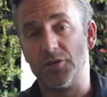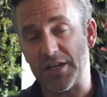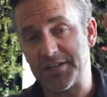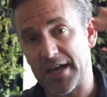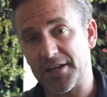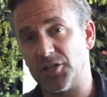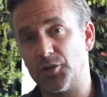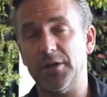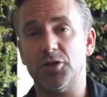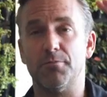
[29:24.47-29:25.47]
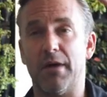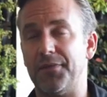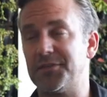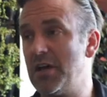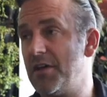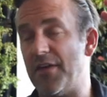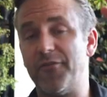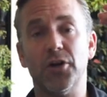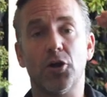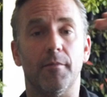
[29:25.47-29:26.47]
gestation 22 months,
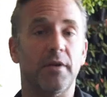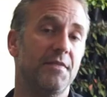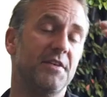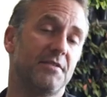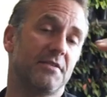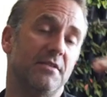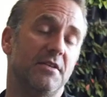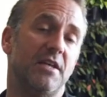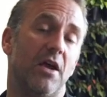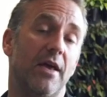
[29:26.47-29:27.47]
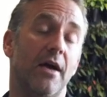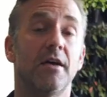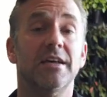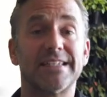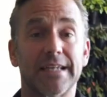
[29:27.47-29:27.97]
they're very common in this, this, and this area.